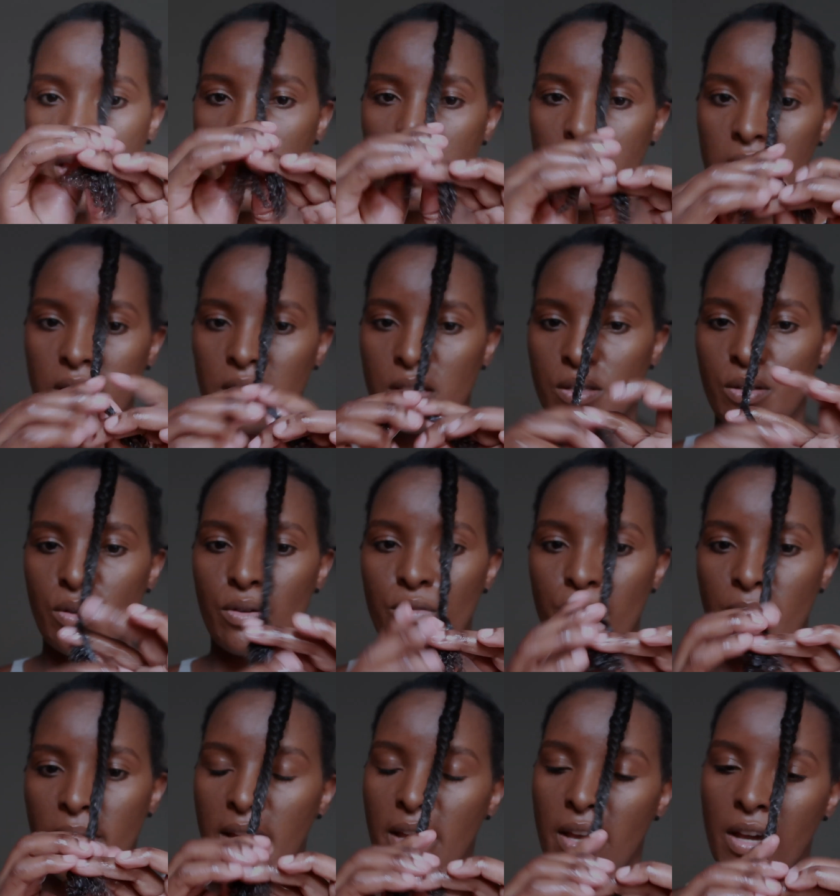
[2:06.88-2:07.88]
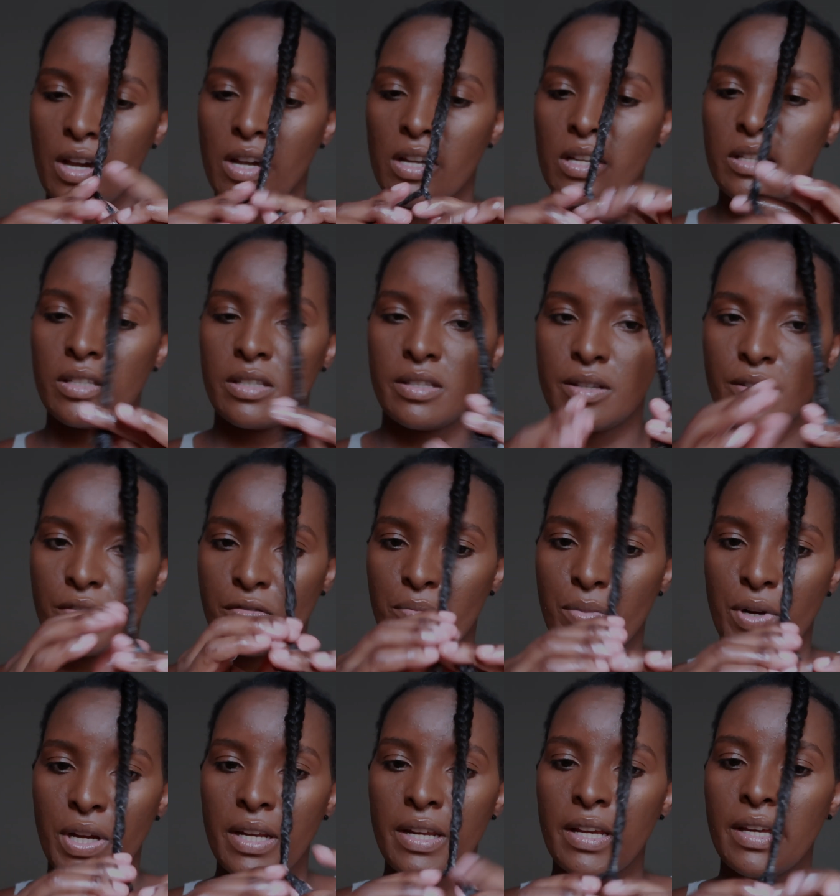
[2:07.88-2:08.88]
ends of my hair instead of
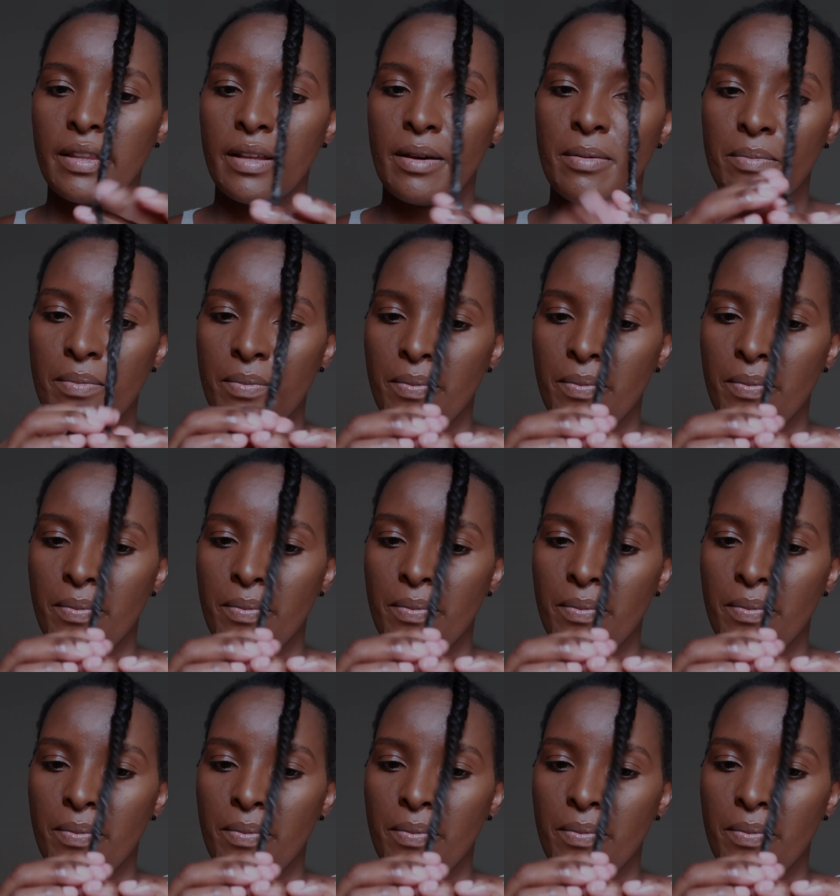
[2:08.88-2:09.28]
braiding them,